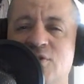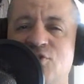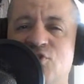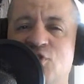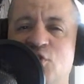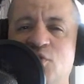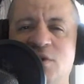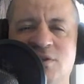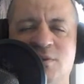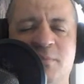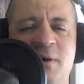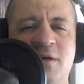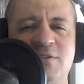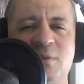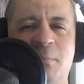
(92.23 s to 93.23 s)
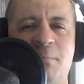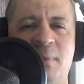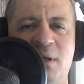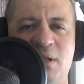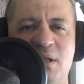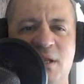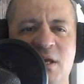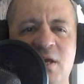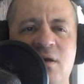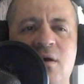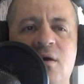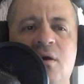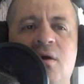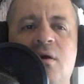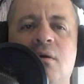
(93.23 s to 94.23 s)
June is a possibility,
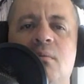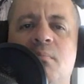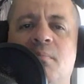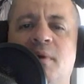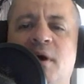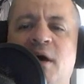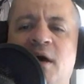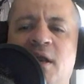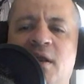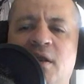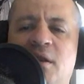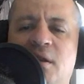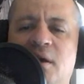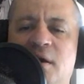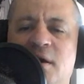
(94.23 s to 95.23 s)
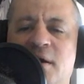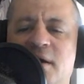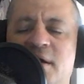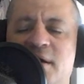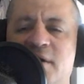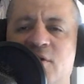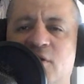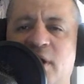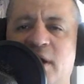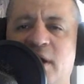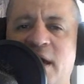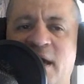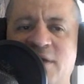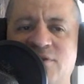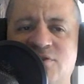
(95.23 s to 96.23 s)
but you know,
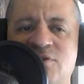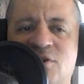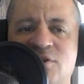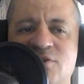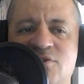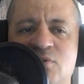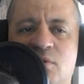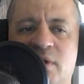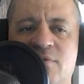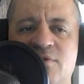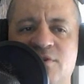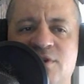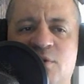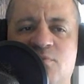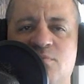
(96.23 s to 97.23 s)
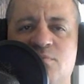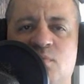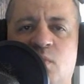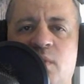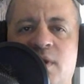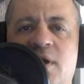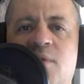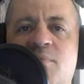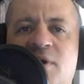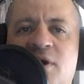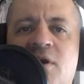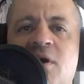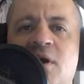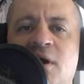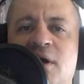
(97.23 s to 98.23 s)
I hate to tell this story every single week,
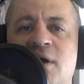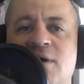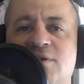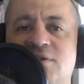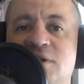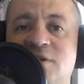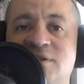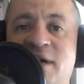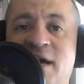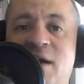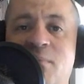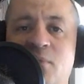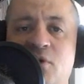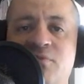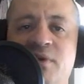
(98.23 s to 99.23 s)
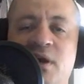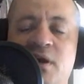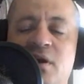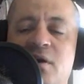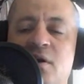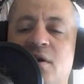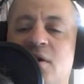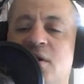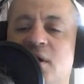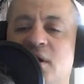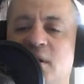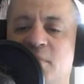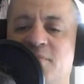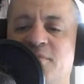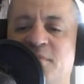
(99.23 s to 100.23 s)
but since I am moving
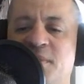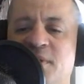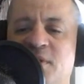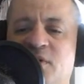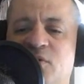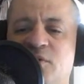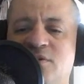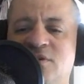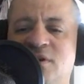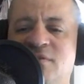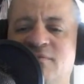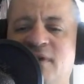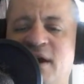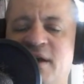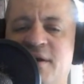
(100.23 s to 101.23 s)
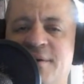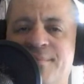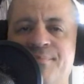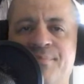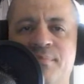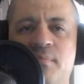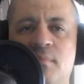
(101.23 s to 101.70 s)
from Illinois to Nevada,